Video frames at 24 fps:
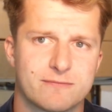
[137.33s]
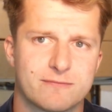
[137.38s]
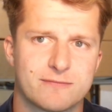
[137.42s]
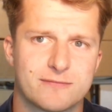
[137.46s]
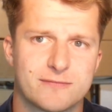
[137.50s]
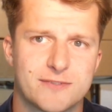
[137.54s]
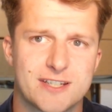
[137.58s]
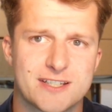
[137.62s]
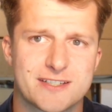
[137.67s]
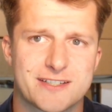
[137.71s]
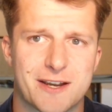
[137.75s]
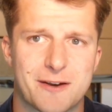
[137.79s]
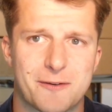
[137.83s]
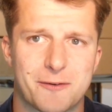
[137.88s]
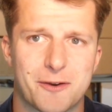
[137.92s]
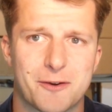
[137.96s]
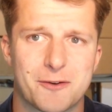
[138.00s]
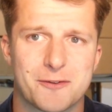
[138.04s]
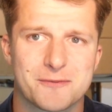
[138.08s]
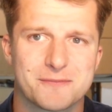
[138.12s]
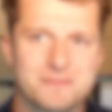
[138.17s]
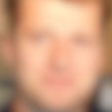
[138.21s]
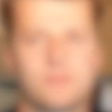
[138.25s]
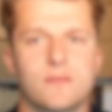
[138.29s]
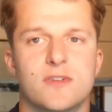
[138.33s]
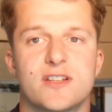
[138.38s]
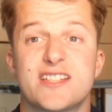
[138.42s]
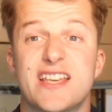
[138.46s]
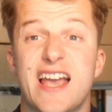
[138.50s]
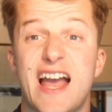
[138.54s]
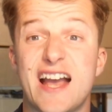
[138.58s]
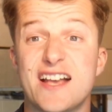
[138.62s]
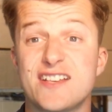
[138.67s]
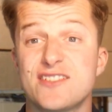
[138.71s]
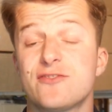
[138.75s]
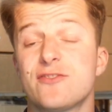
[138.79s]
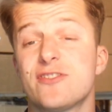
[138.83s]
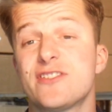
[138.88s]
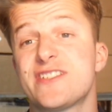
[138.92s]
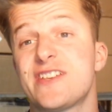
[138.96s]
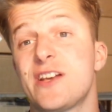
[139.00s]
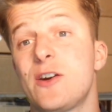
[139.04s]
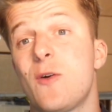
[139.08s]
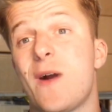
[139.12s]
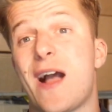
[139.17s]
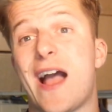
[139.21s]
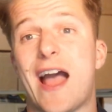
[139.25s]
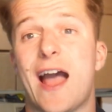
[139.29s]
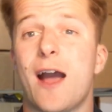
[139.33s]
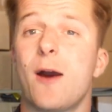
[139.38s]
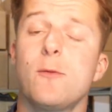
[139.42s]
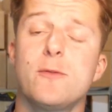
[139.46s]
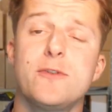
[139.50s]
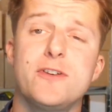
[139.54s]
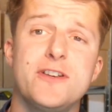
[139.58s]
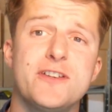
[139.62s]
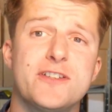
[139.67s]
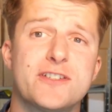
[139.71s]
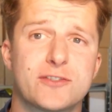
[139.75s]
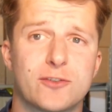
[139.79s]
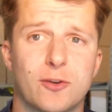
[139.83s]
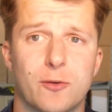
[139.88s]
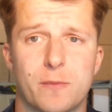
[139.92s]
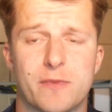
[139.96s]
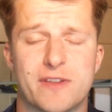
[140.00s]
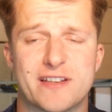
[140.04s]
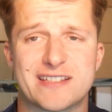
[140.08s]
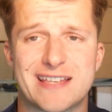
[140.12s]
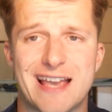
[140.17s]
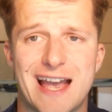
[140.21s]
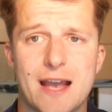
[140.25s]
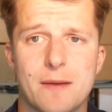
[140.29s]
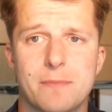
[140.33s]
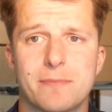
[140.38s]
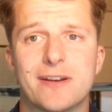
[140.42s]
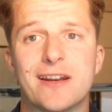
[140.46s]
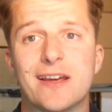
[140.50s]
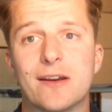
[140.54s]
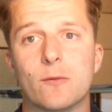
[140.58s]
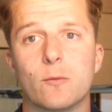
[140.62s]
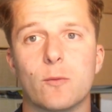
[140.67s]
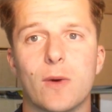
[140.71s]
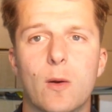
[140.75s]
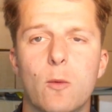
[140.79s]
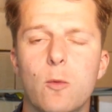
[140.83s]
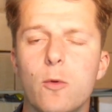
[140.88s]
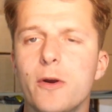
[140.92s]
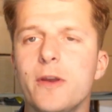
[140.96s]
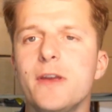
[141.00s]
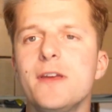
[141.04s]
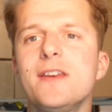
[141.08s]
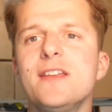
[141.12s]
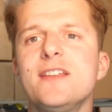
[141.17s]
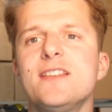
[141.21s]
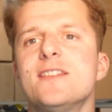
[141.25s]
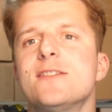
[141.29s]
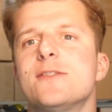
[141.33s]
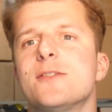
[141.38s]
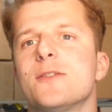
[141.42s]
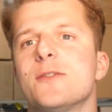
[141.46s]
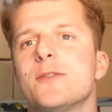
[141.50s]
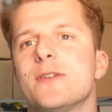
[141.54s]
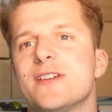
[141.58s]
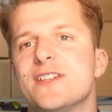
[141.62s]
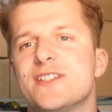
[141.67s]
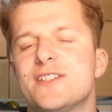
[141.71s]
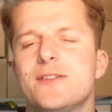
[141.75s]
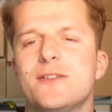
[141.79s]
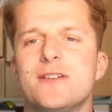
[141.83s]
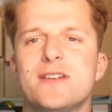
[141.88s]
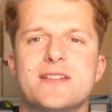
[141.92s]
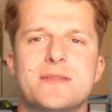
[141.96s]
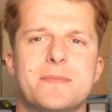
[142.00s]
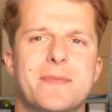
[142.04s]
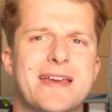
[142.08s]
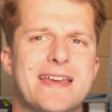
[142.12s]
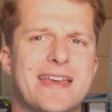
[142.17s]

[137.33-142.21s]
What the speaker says: discount code. So as a result, how do you stop this happening? Well, what you need to do is you need to make